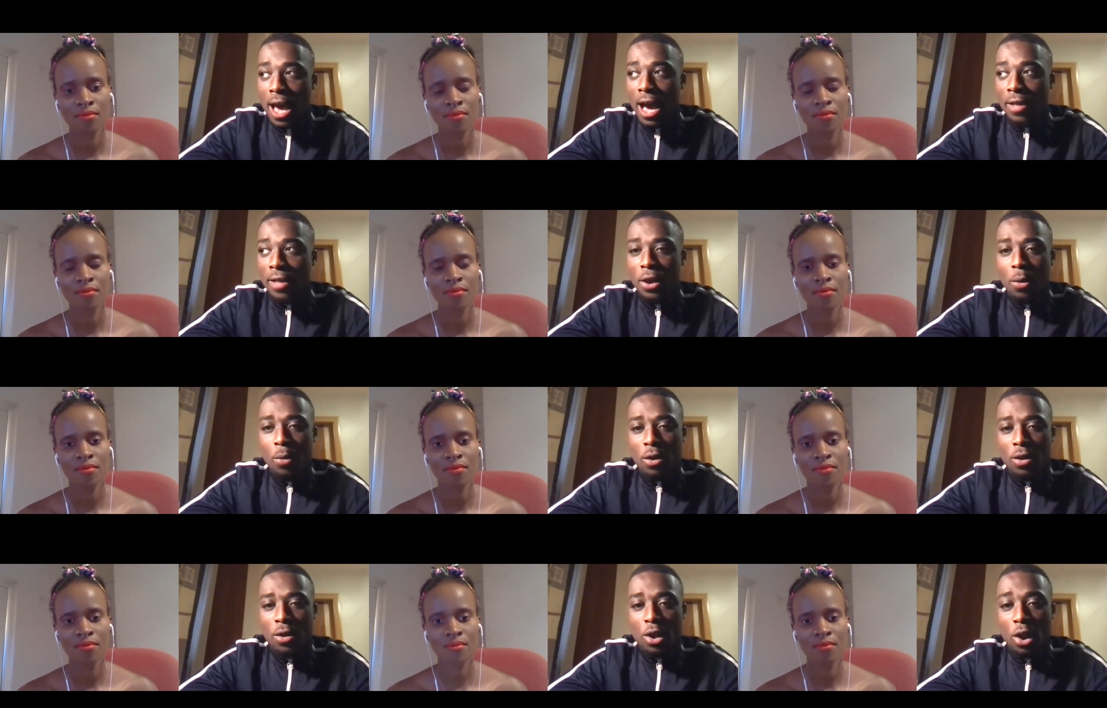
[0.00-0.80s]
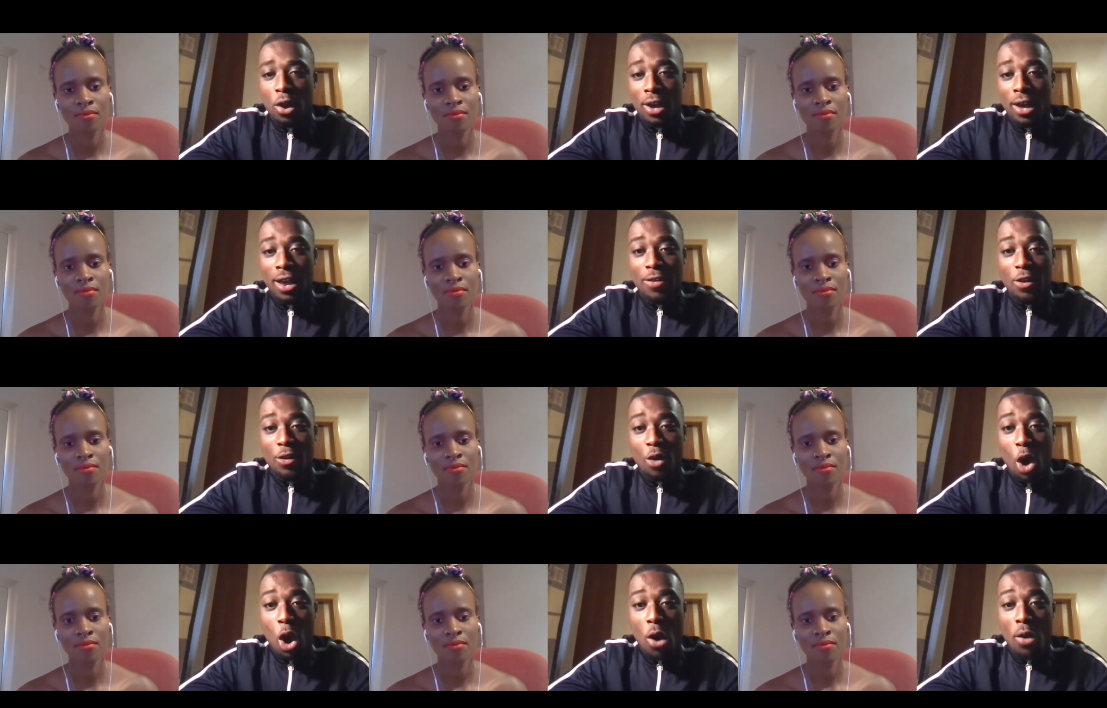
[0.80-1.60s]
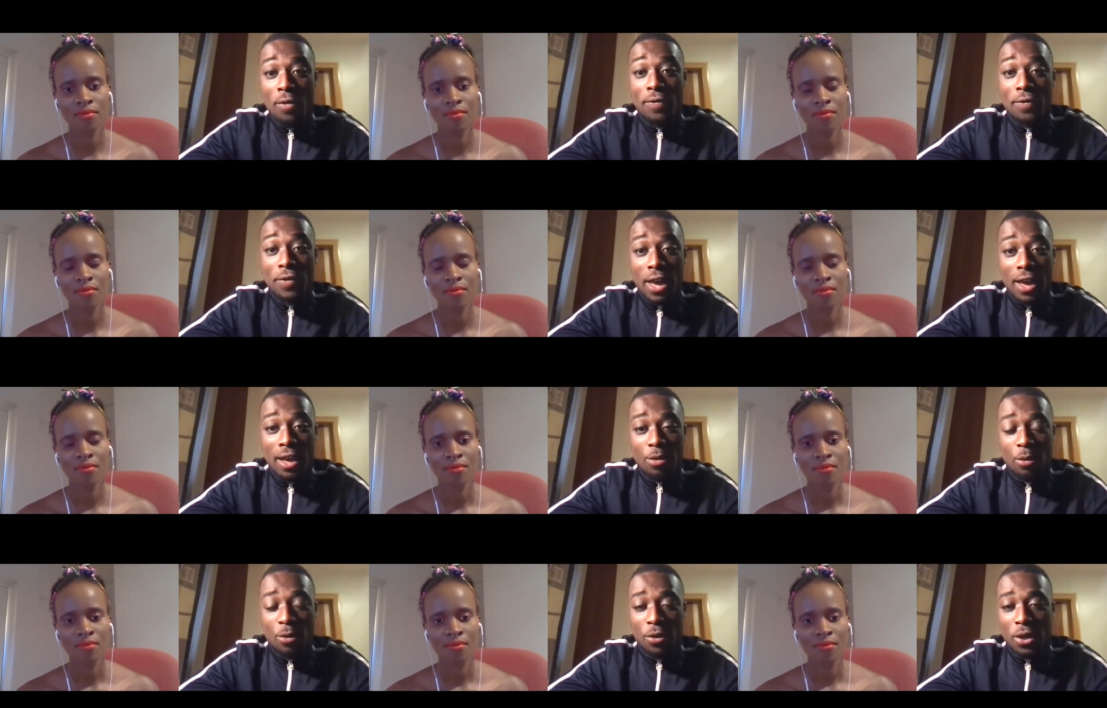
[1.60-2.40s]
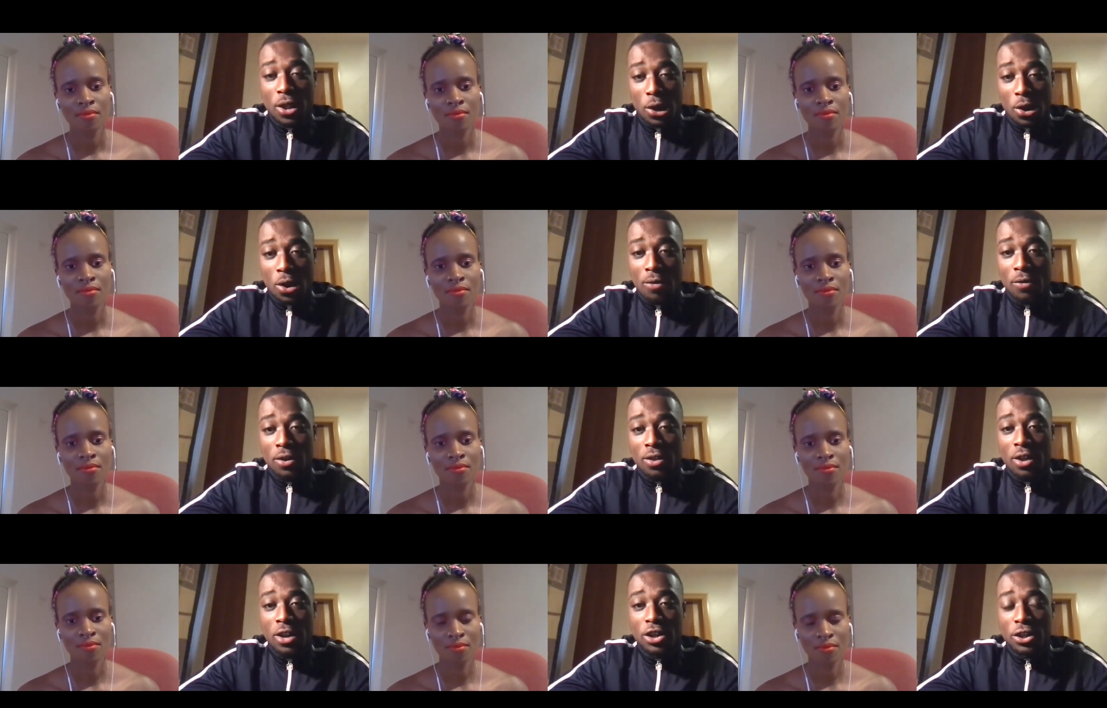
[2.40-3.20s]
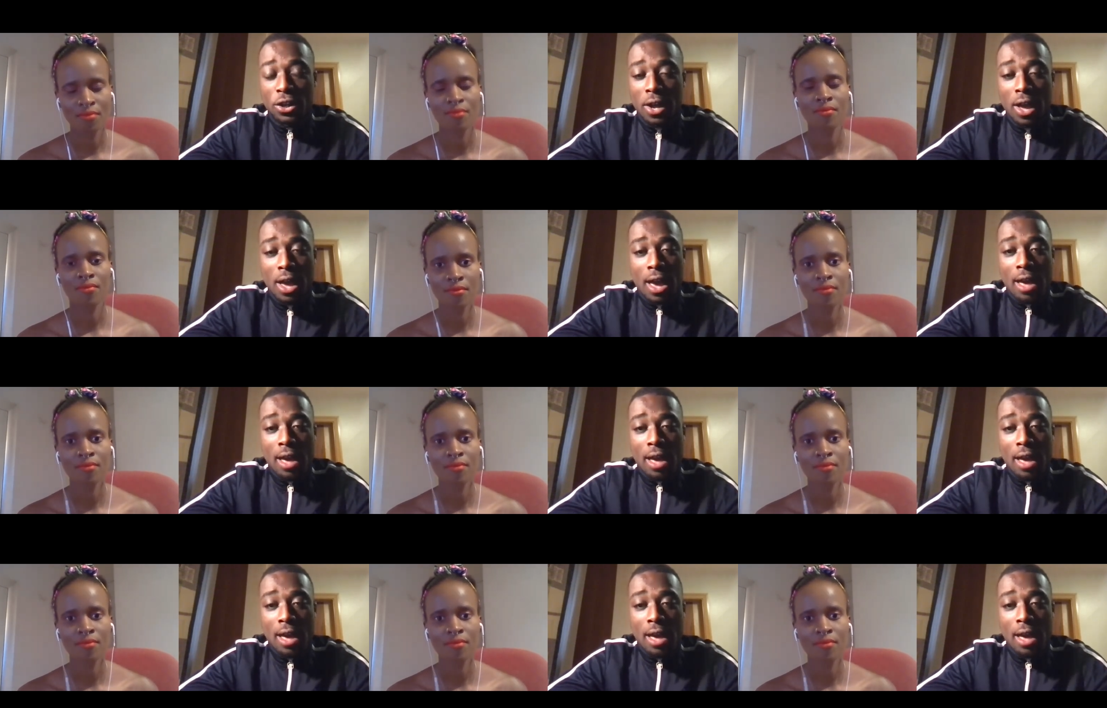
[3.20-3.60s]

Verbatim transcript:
Speaker 1: I think we're stuck in the wrong phase within that conversation.